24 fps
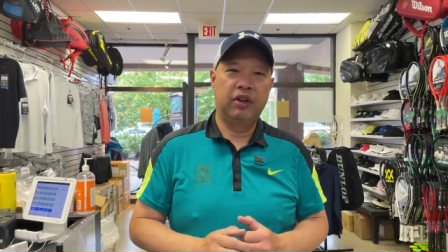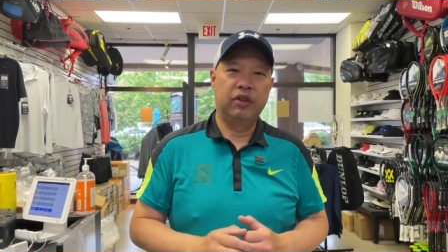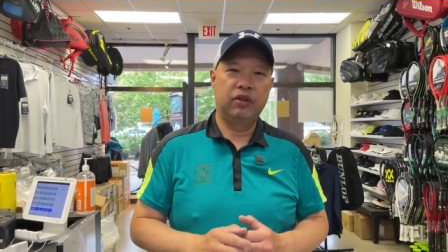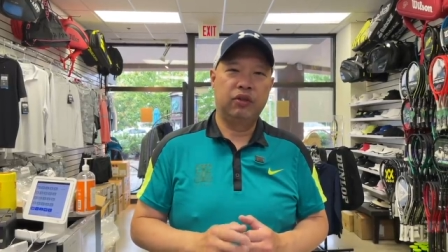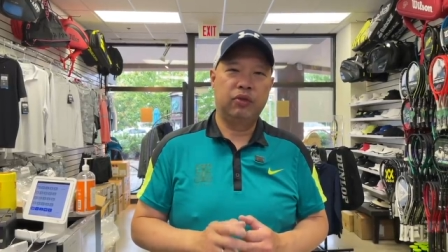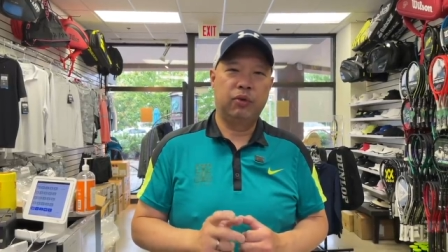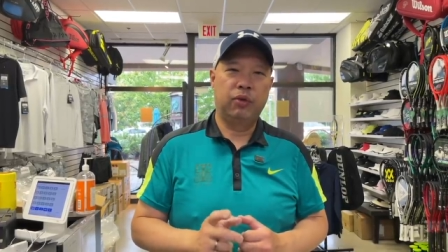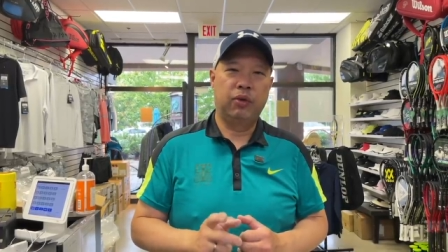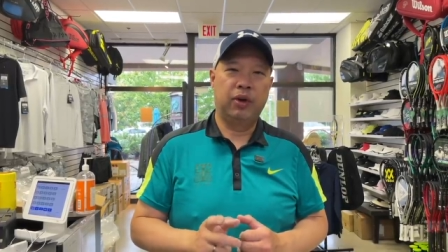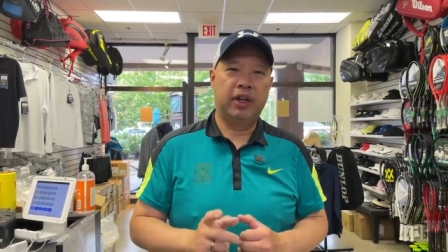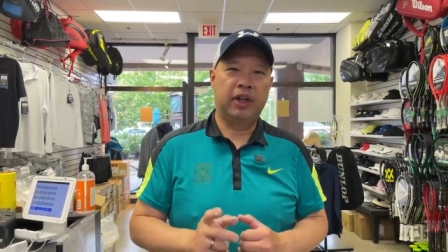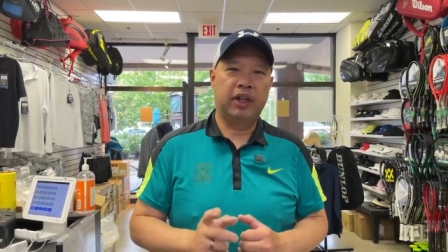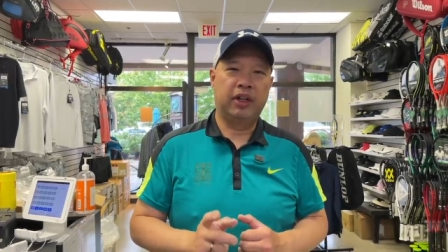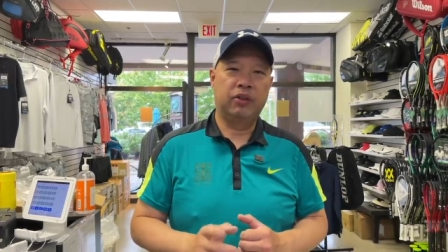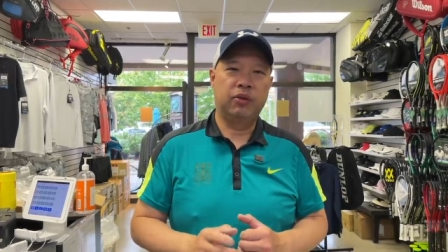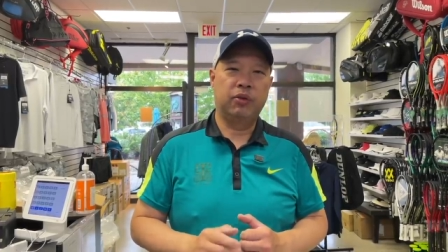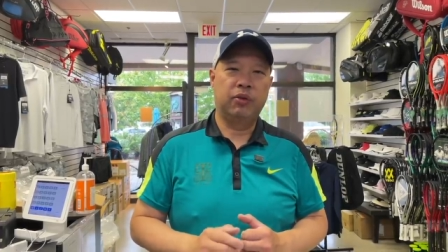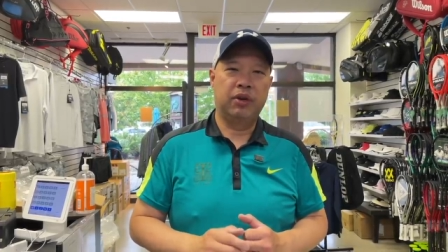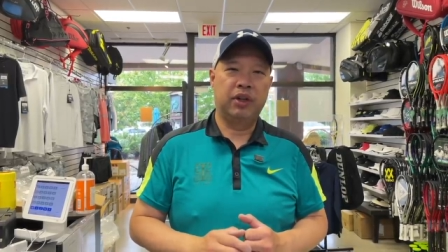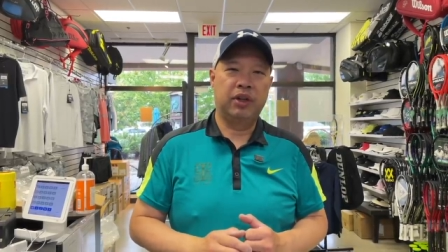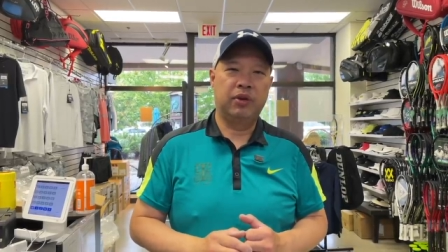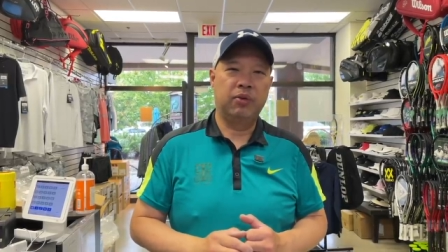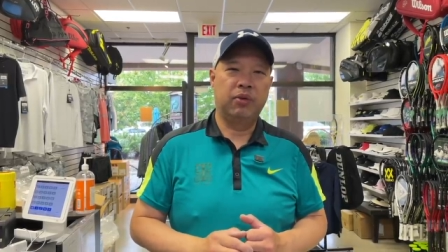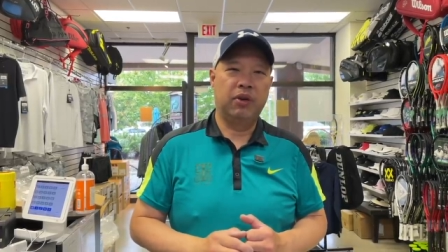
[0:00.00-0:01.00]

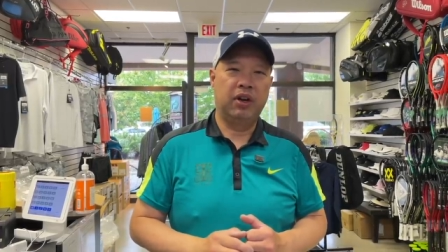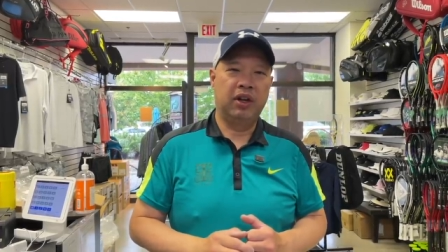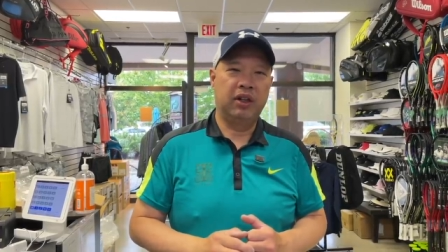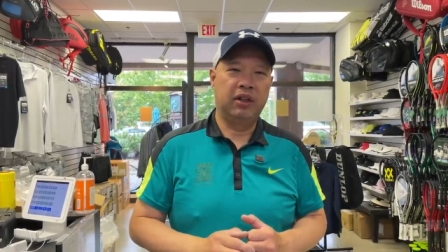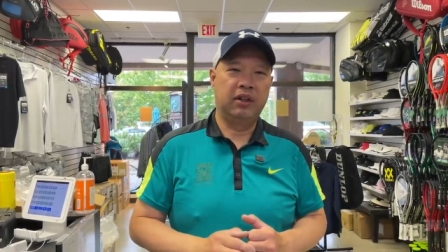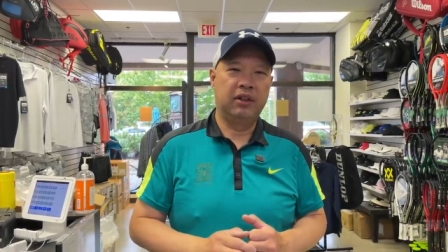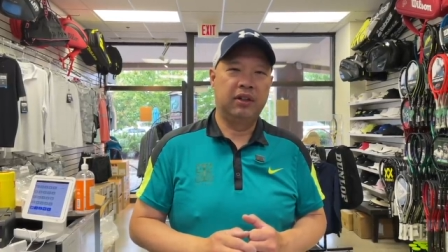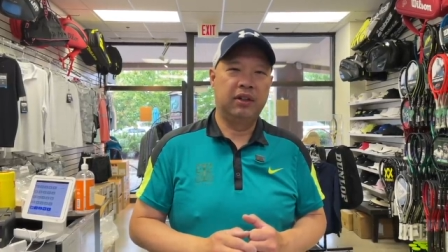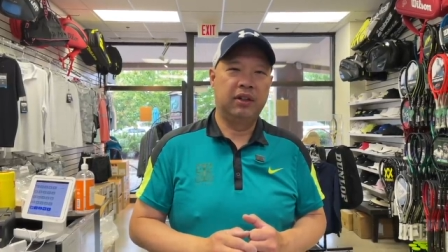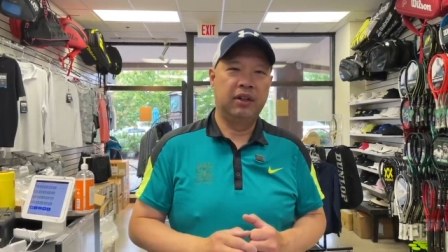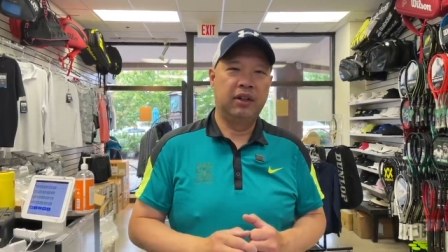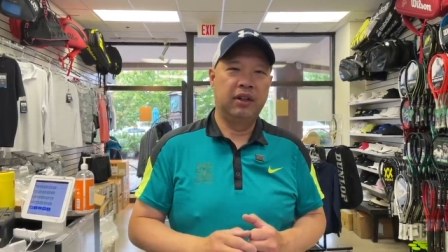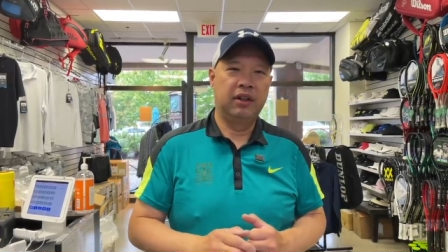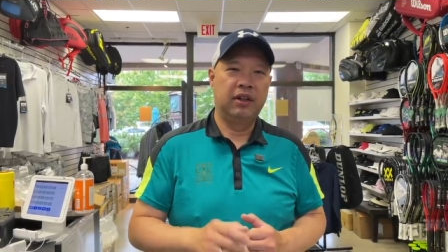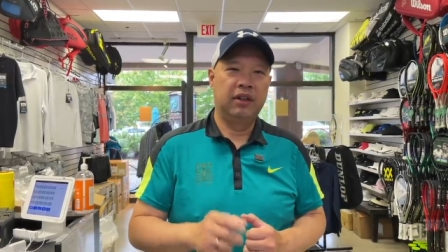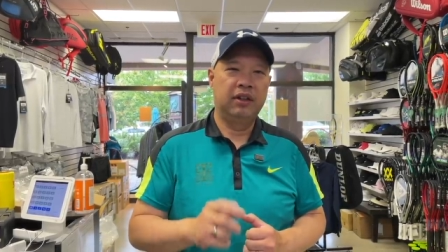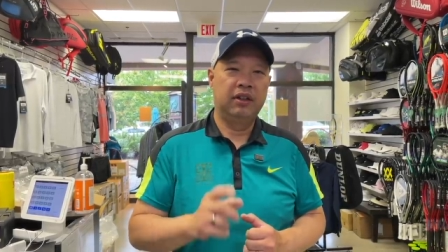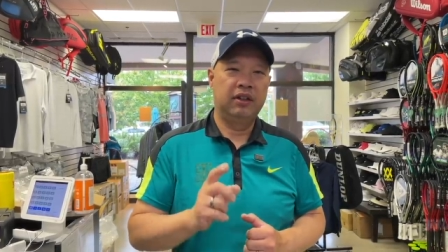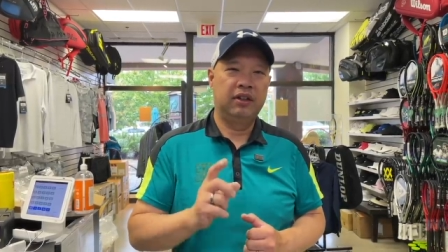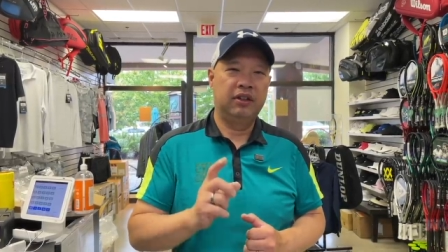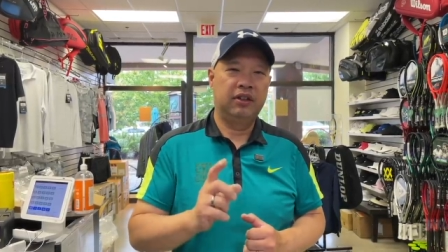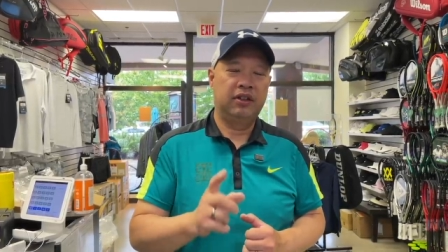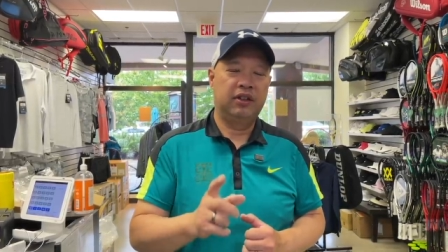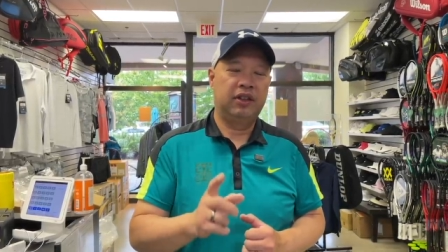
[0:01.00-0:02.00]
2021.
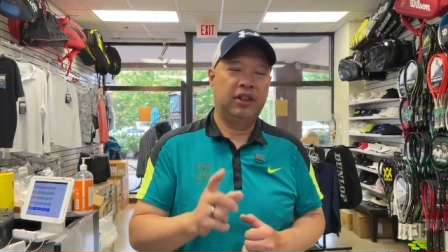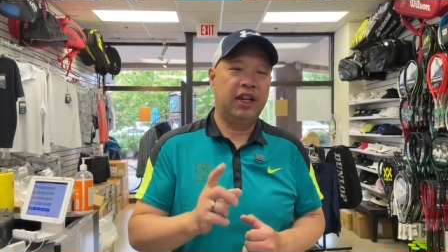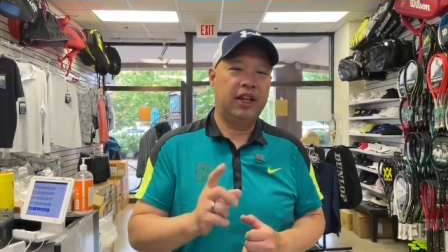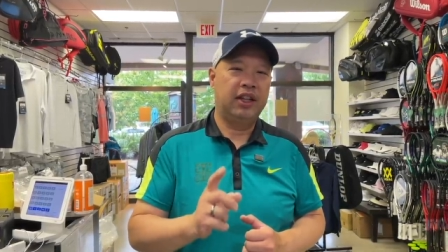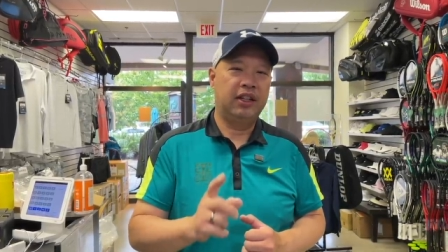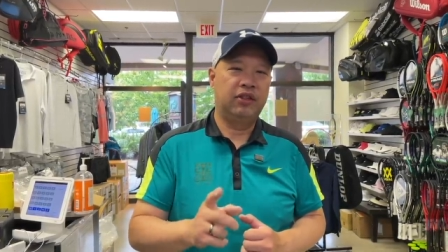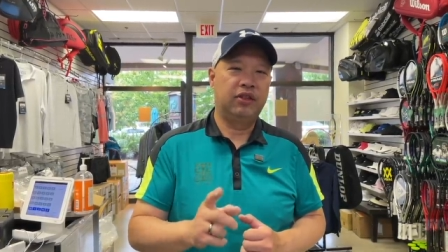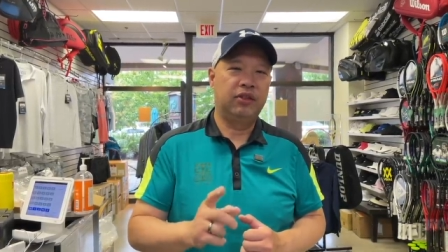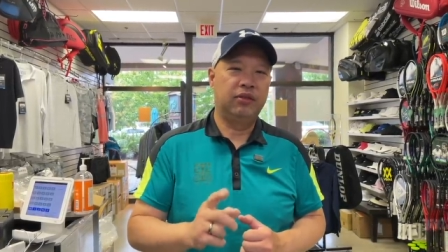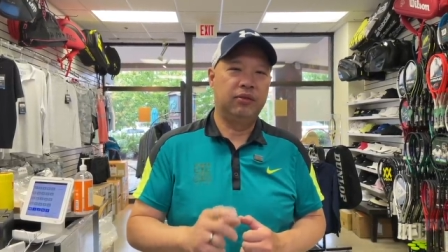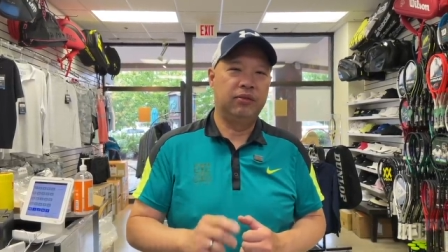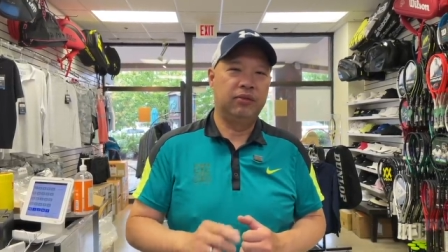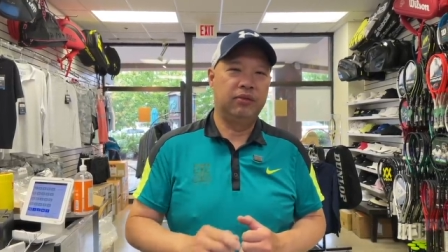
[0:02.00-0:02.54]
Stay tuned.